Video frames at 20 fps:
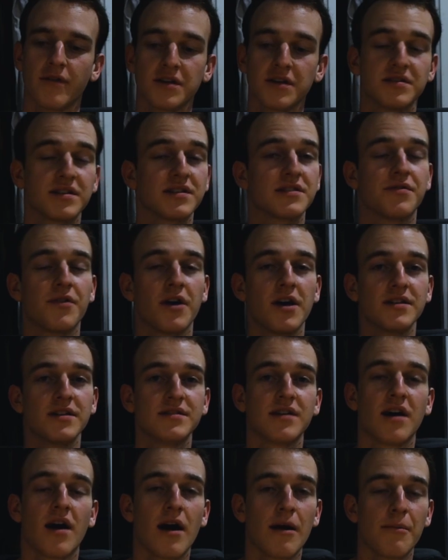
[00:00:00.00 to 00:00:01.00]
First things
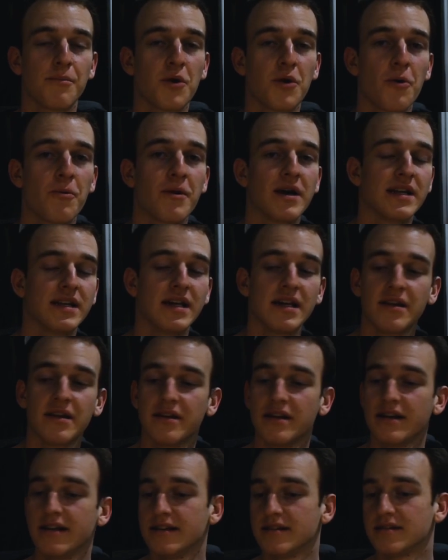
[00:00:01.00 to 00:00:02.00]
first, I'm nowhere near
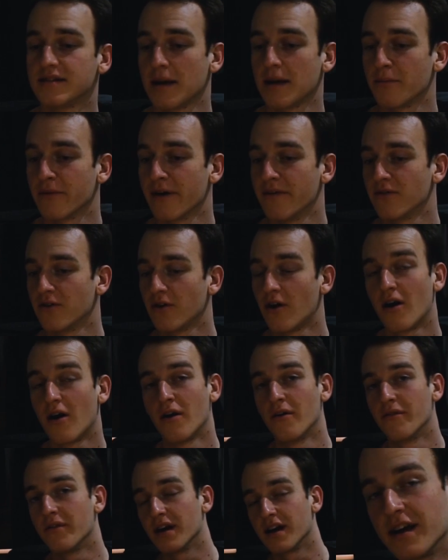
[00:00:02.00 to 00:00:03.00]
the same
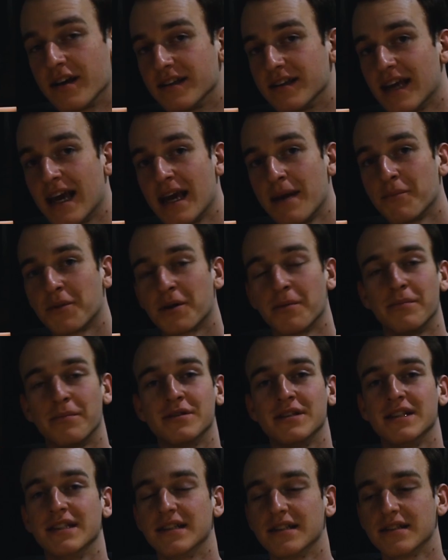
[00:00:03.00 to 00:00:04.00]
level of game
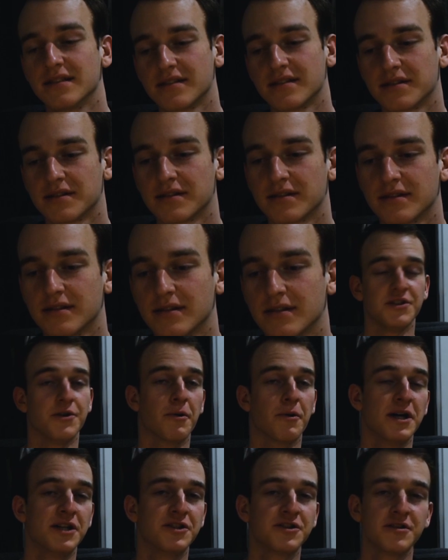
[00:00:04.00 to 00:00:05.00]
completeness in this
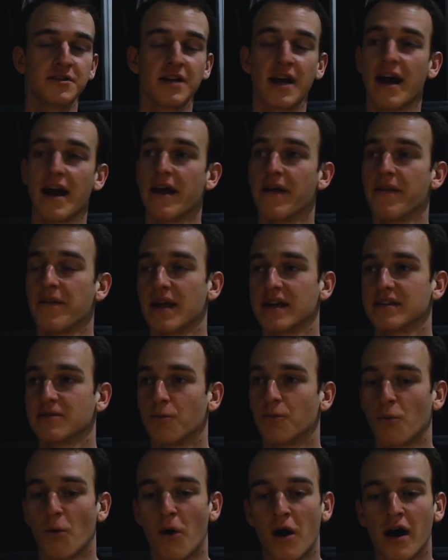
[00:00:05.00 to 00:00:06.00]
new engine, and
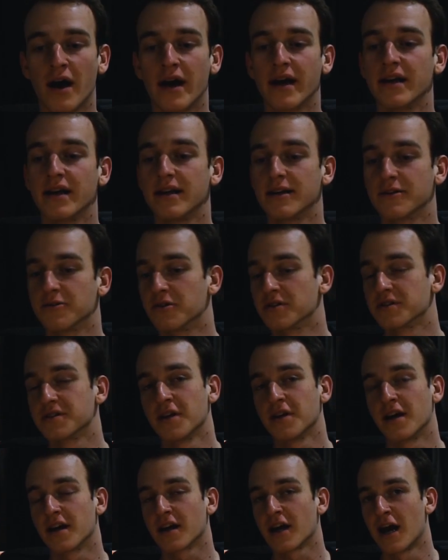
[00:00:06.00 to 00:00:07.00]
that's why it looks
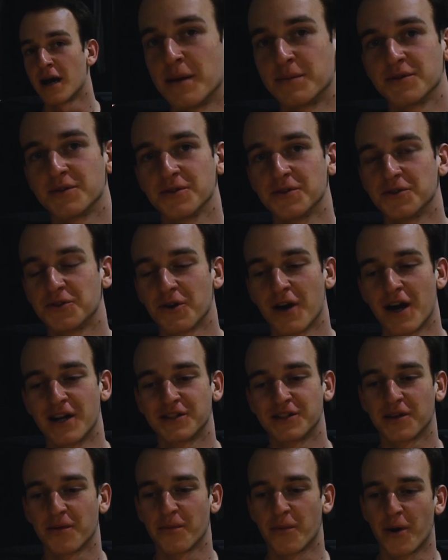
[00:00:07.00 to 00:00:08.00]
like absolute trash at the